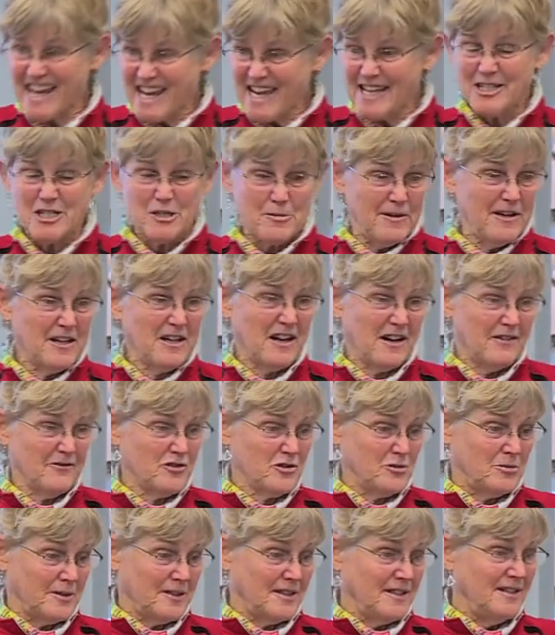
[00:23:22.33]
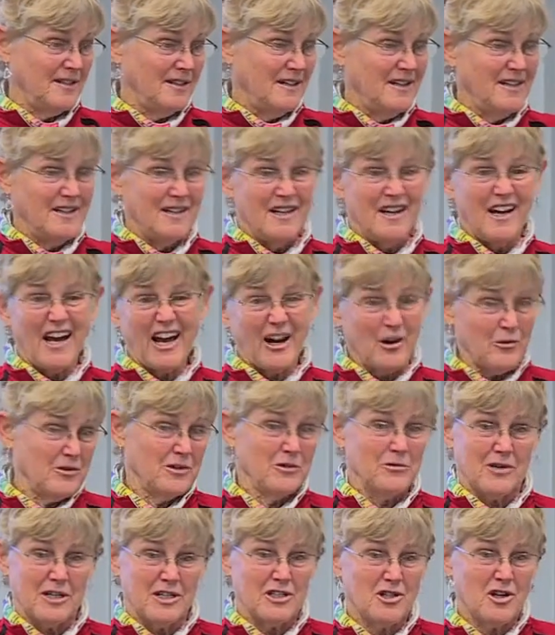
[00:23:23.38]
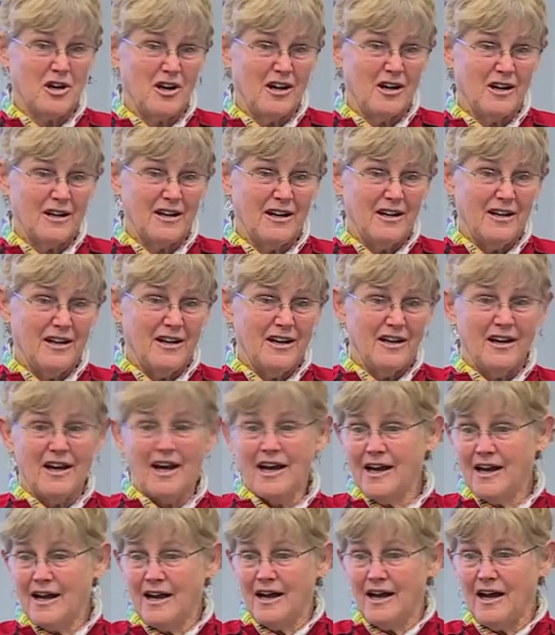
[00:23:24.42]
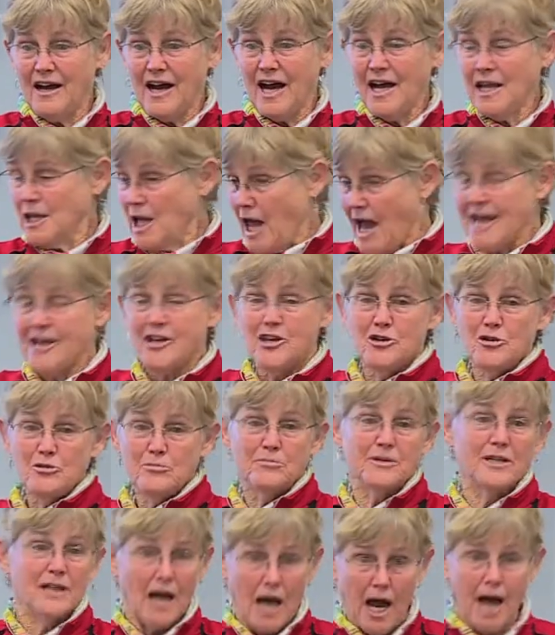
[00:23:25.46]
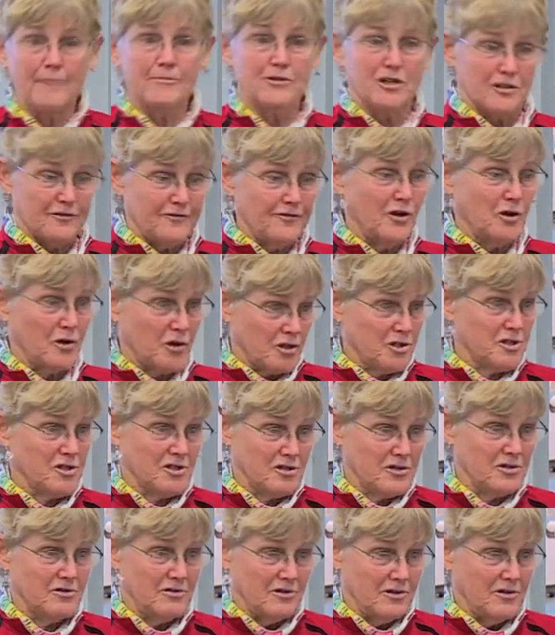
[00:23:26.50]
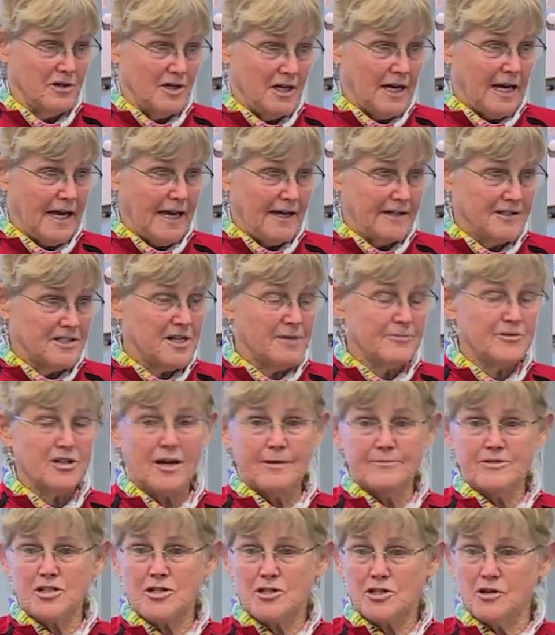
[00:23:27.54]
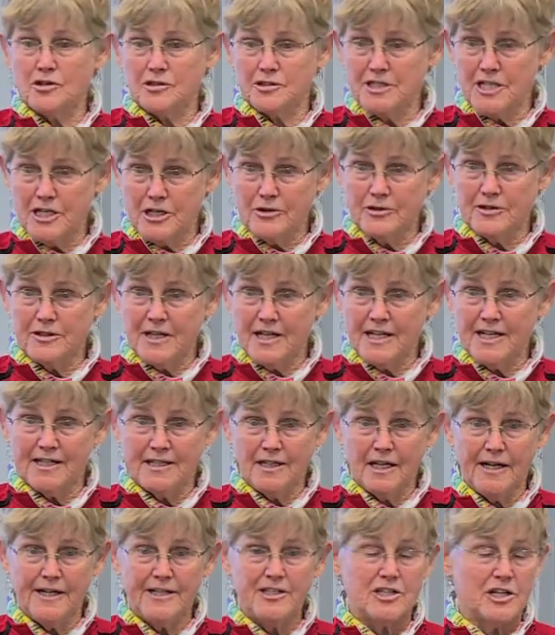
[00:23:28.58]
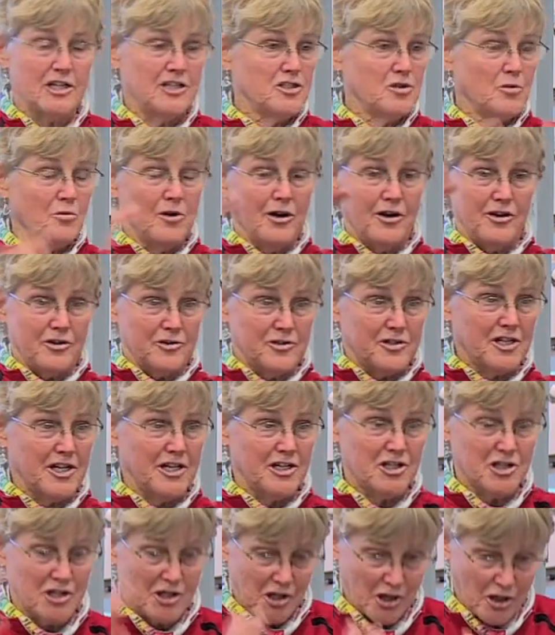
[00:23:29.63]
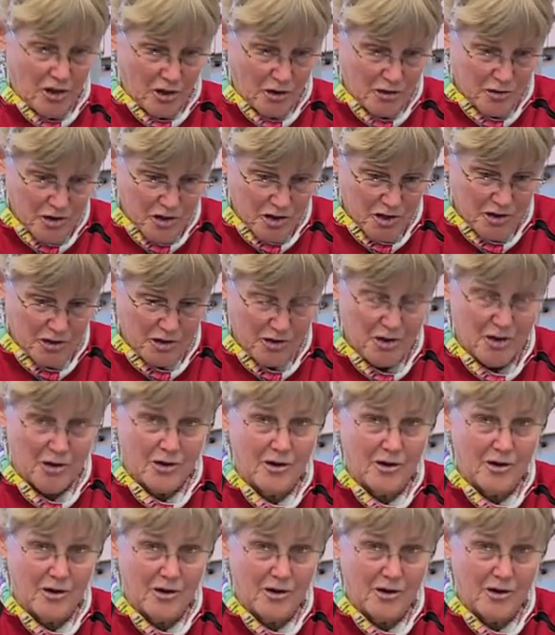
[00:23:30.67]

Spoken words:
can't speak comfortably. I don't really want to talk. I like you, but I'm going to focus. And sometimes it's called deer in the headlights. It's where your attention goes to